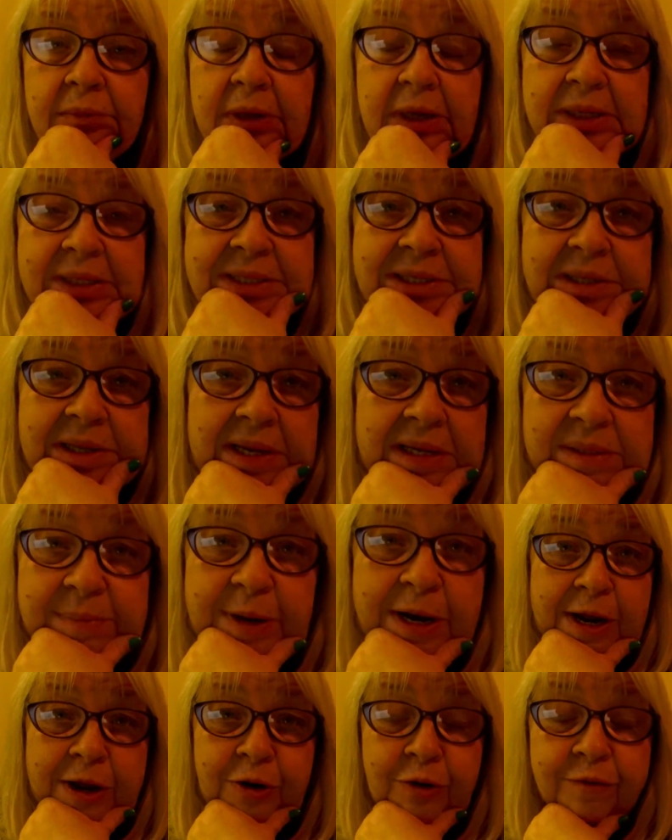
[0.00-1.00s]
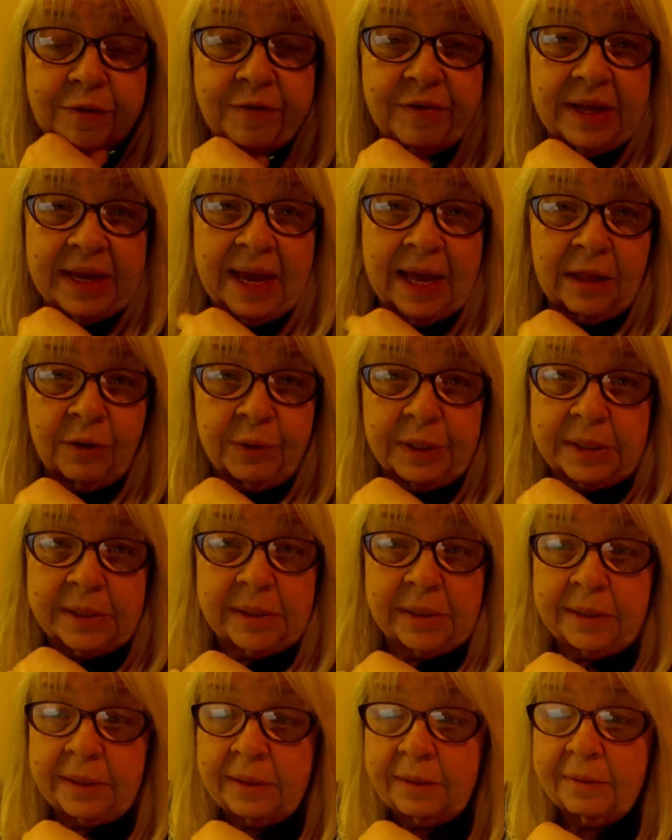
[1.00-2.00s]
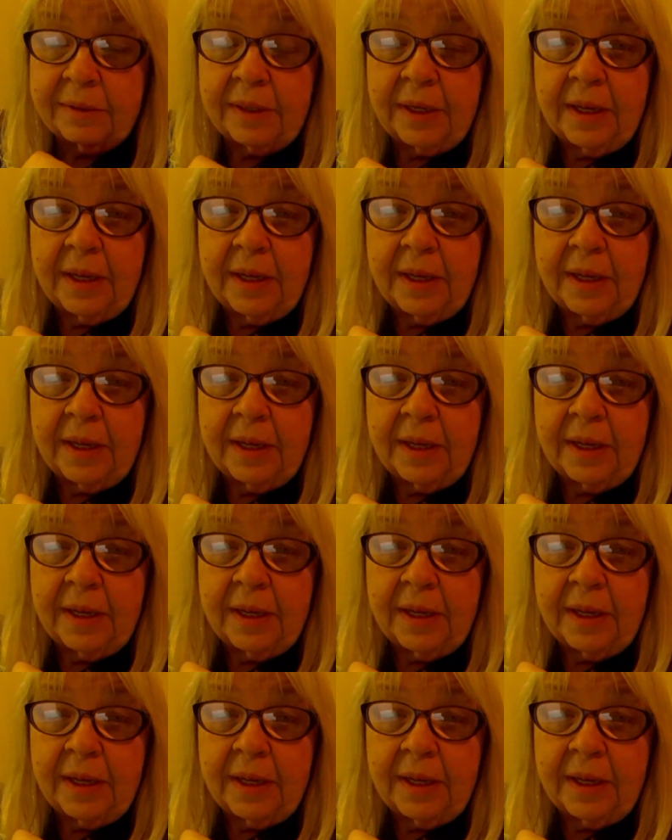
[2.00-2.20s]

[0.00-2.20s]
it still has 150 calories in it.